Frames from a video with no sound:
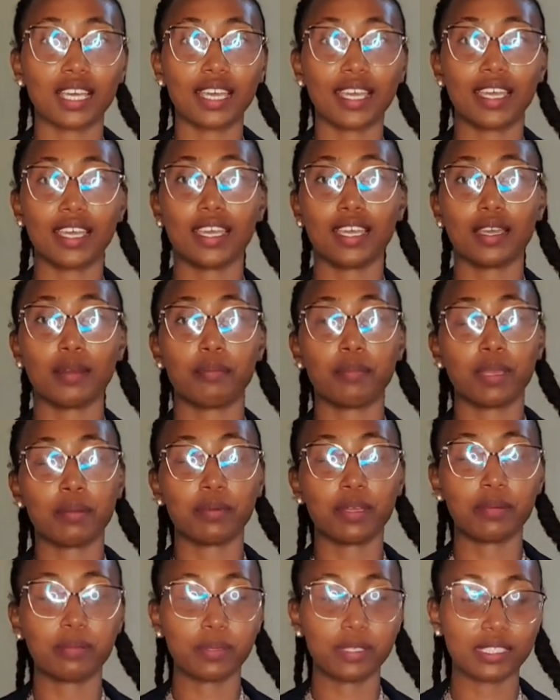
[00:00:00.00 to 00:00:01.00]
my
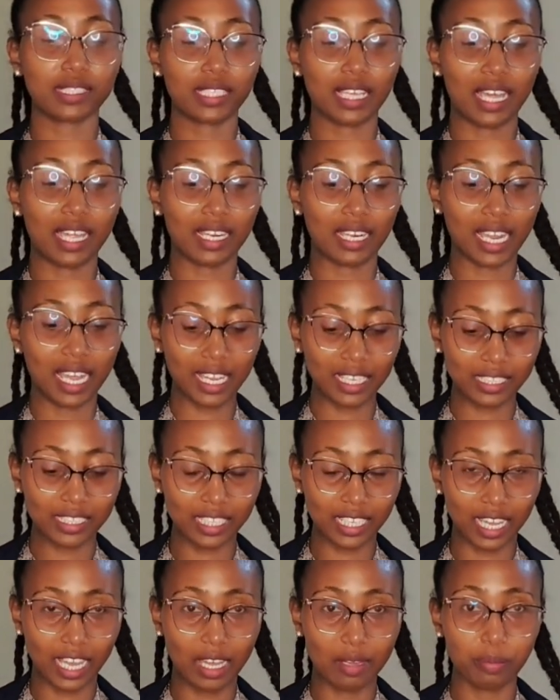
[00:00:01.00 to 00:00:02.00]
babies are
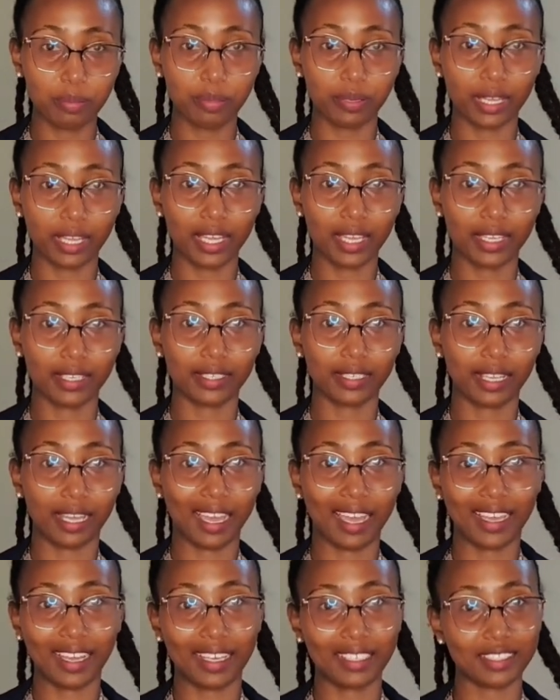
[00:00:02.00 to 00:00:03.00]
acting up, and
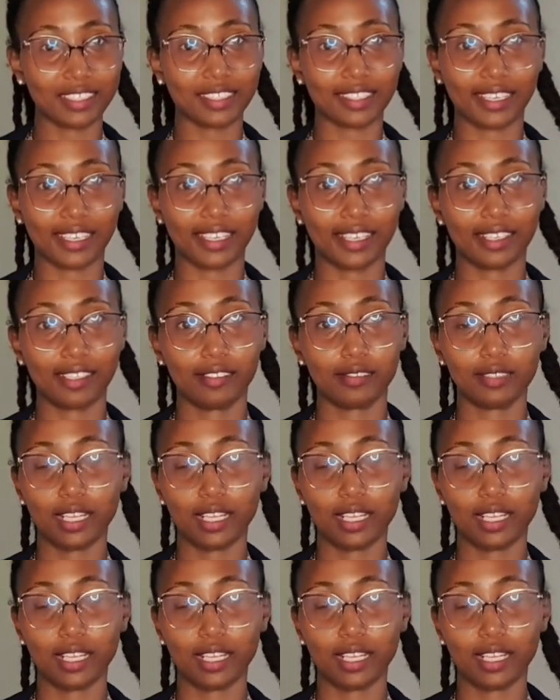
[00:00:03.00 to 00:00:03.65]
I can't style.